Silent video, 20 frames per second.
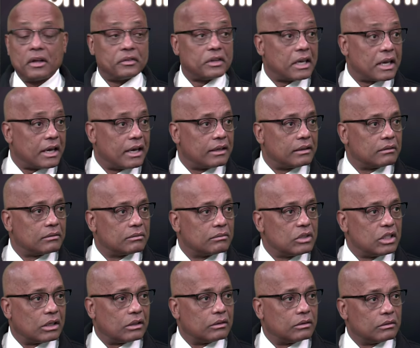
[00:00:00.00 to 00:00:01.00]
They had, you
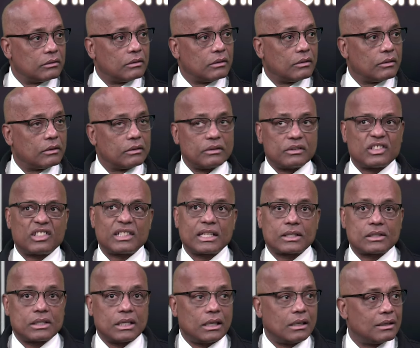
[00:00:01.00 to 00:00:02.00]
know,
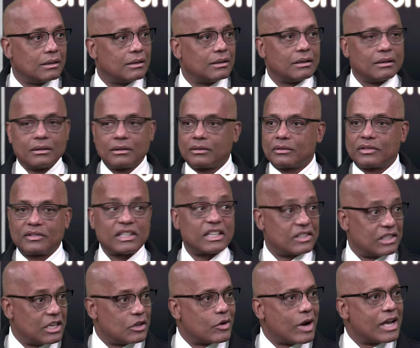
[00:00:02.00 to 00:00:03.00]
60
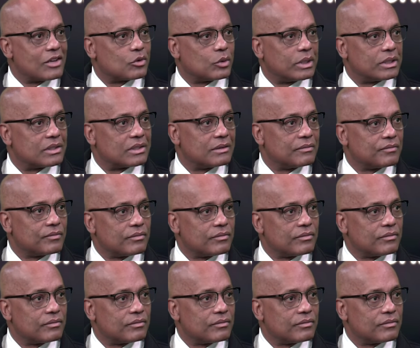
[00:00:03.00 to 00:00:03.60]
graduates,